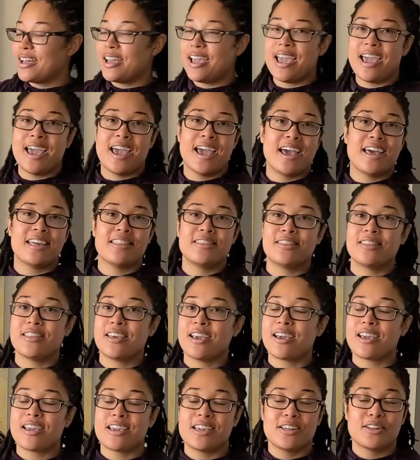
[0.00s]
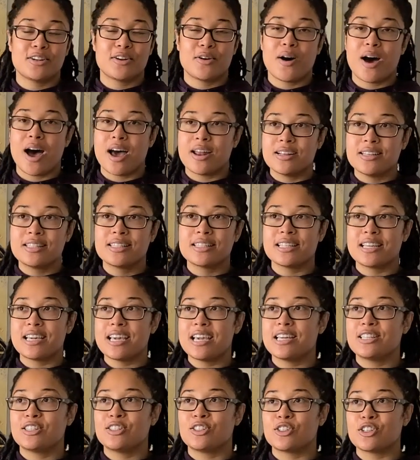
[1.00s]
and you know, honestly,
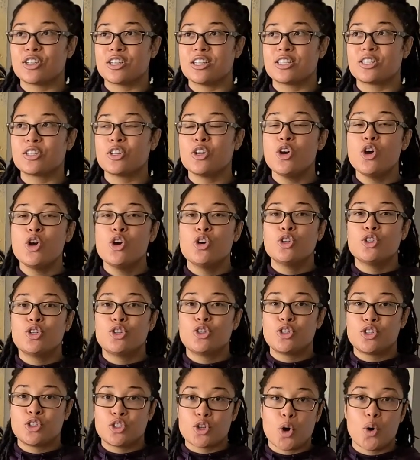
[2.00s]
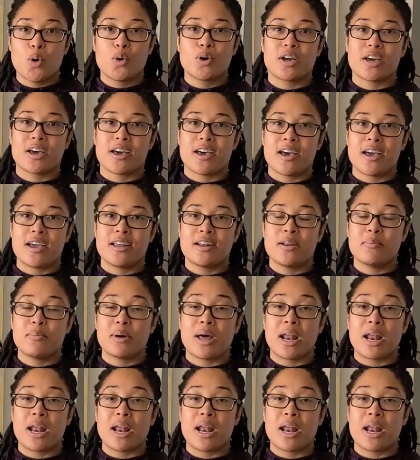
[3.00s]
it's just so good.